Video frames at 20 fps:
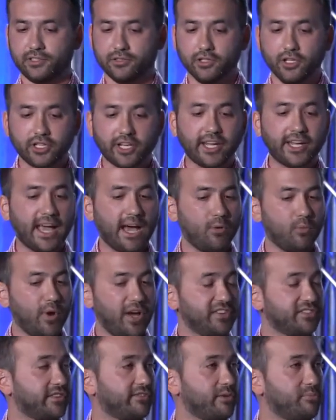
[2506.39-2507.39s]
looking at
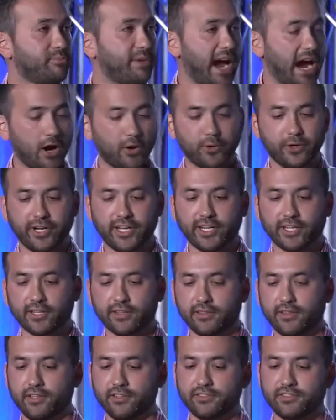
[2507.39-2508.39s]
ways of empowering
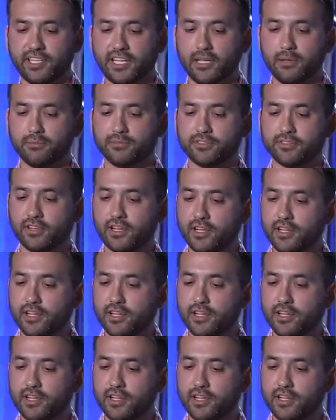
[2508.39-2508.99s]
these teams